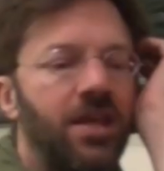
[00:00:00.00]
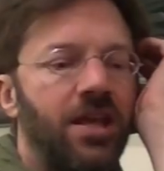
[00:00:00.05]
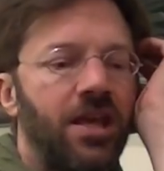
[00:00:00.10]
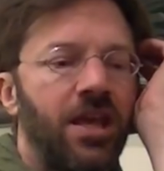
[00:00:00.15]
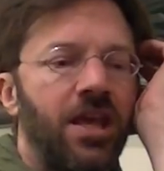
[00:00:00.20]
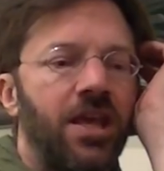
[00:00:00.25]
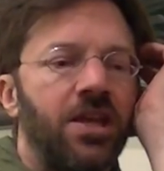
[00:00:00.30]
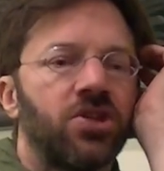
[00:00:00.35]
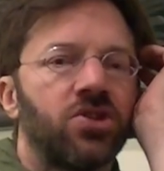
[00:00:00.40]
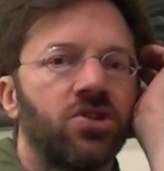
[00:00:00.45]

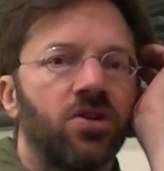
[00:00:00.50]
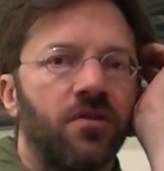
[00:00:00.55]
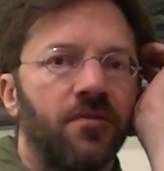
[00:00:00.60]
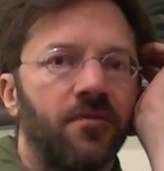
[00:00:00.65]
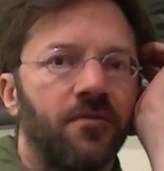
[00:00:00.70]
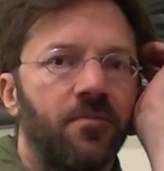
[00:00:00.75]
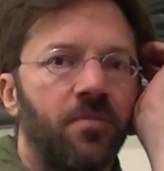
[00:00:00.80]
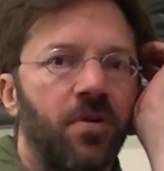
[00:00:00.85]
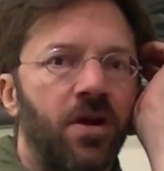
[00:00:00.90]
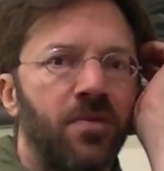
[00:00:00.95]
each
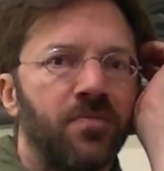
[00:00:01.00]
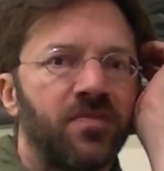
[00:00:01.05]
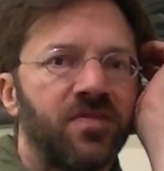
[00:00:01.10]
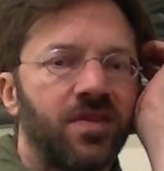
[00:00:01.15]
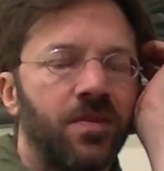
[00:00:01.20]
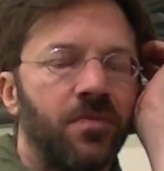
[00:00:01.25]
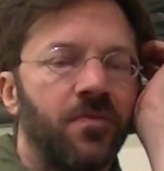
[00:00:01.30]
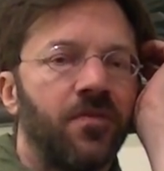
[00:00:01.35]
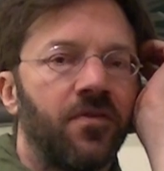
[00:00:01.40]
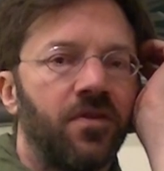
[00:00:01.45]
of Brahms'
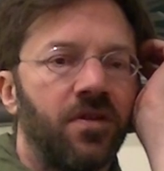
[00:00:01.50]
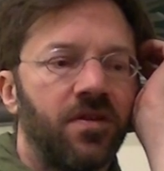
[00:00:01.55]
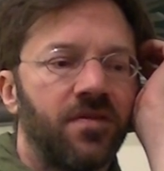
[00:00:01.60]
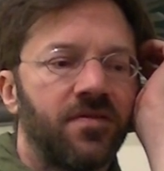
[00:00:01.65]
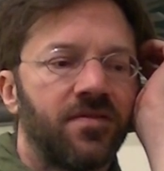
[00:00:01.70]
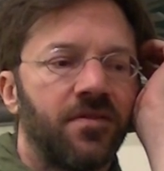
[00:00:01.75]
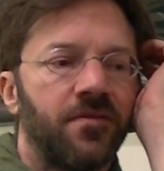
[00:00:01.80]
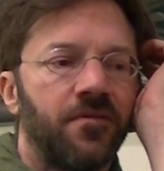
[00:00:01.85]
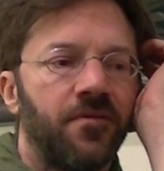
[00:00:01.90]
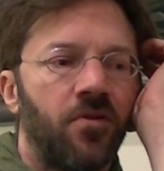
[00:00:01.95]

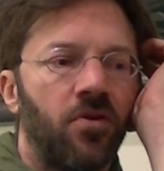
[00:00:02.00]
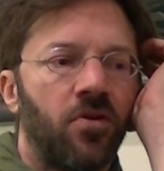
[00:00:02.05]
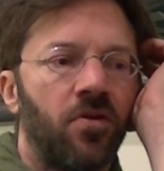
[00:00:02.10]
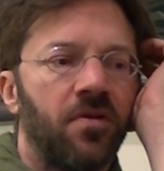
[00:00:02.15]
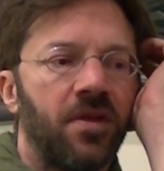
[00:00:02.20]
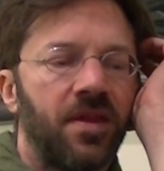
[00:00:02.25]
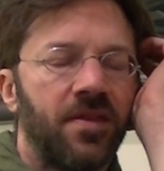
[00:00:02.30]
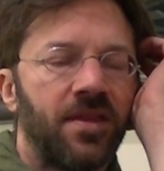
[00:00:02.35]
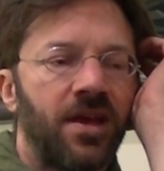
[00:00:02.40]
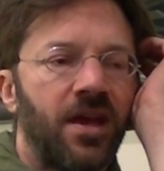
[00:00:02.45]
symphonies, the four,
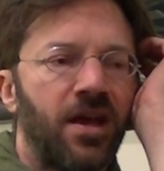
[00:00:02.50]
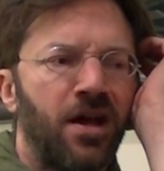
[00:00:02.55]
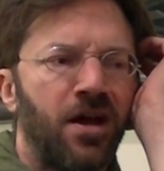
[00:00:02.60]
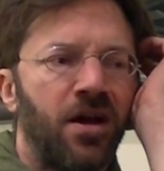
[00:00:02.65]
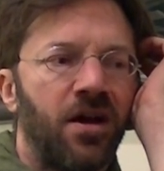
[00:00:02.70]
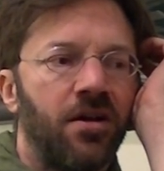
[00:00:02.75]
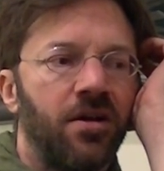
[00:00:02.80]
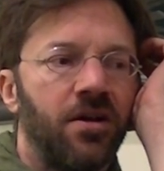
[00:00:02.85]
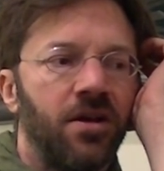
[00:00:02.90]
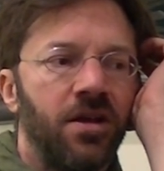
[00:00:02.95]
that
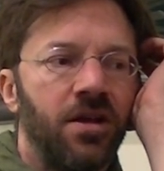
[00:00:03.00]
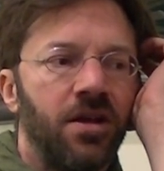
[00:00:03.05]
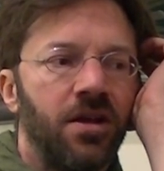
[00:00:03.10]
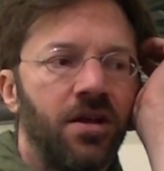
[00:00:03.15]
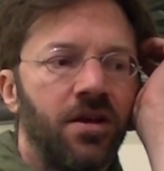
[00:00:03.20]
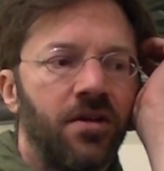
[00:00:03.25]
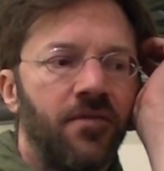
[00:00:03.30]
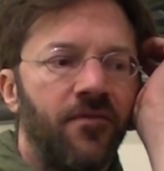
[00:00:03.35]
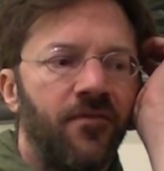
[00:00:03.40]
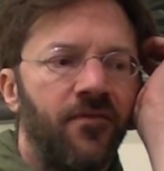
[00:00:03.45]

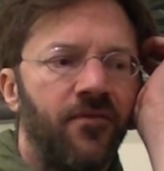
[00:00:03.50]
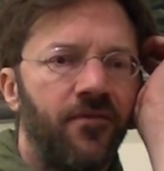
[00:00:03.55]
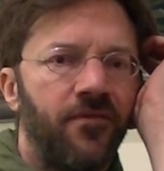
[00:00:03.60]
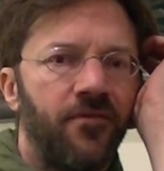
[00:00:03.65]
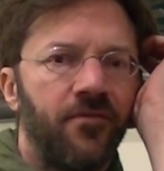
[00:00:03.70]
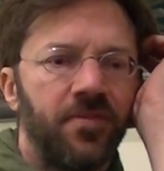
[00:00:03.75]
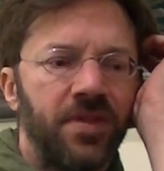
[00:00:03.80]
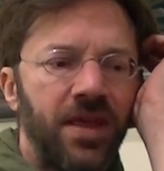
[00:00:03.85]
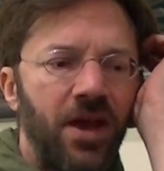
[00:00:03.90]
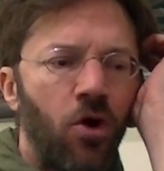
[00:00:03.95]

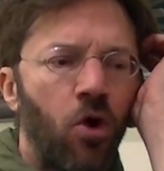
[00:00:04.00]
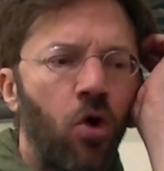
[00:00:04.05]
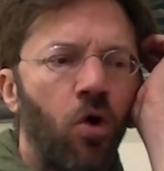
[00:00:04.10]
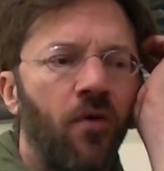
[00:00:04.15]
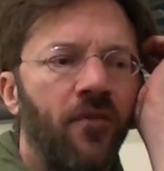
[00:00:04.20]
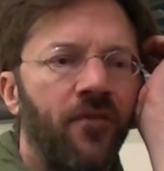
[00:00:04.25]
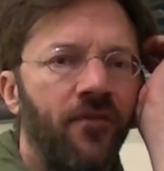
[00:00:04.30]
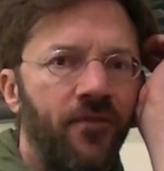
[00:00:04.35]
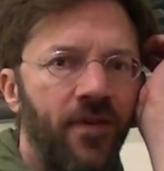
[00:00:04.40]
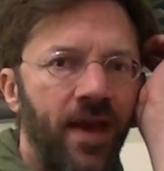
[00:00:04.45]
they're
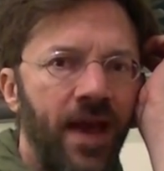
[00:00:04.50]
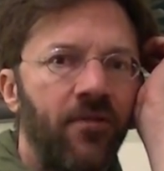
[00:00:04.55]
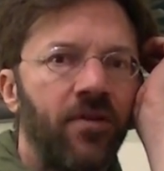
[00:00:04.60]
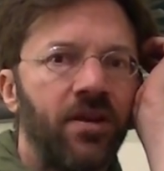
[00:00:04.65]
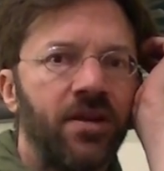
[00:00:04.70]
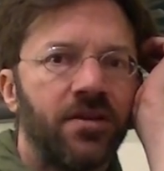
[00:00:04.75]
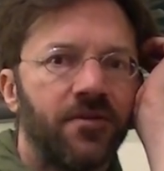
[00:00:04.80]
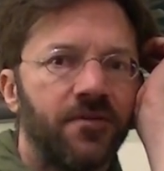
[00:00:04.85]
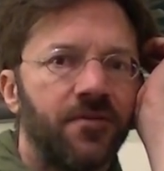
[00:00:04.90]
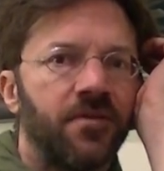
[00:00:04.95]
all
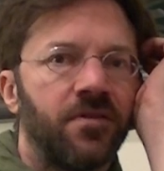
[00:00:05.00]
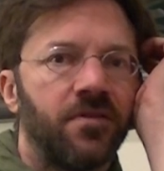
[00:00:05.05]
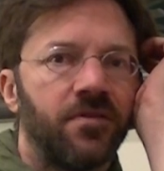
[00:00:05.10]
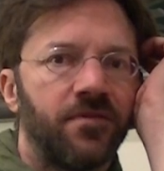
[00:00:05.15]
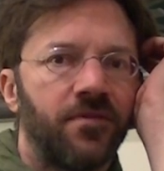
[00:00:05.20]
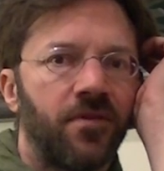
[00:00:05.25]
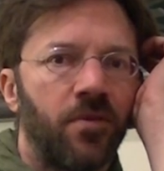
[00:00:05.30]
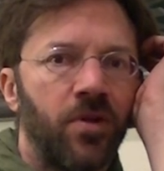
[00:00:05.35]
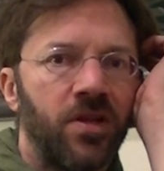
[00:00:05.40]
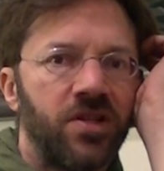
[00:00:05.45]
very different
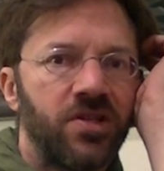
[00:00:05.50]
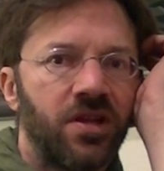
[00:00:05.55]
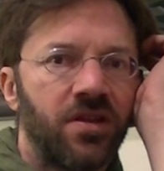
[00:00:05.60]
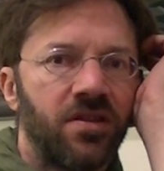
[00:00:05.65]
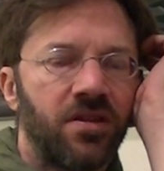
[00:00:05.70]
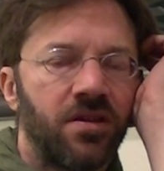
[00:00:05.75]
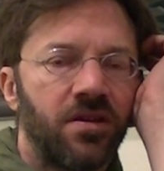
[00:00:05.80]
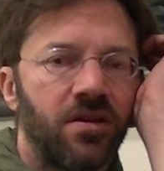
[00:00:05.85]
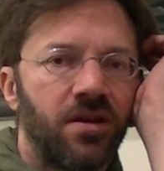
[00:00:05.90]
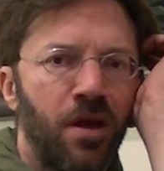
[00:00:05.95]
from each
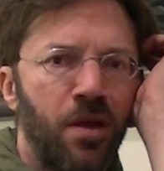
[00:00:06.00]
other.